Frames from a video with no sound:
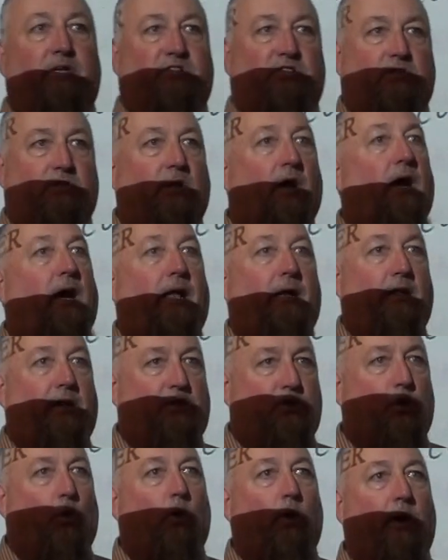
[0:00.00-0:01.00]
it's not a
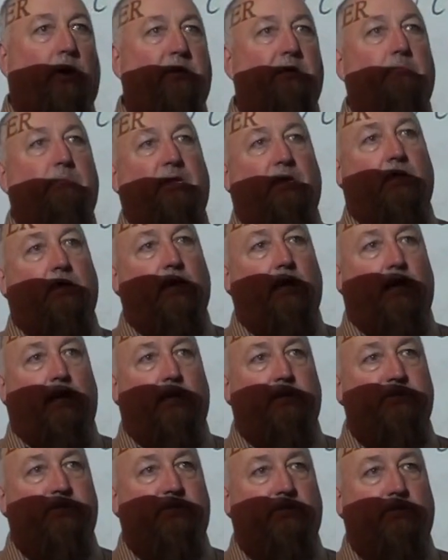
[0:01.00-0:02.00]
tort
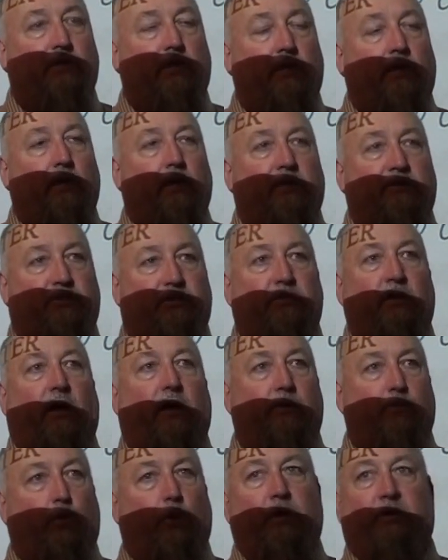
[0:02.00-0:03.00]
because it's
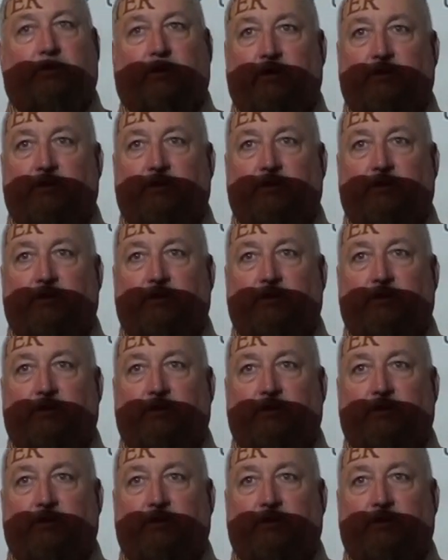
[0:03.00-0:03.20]
done with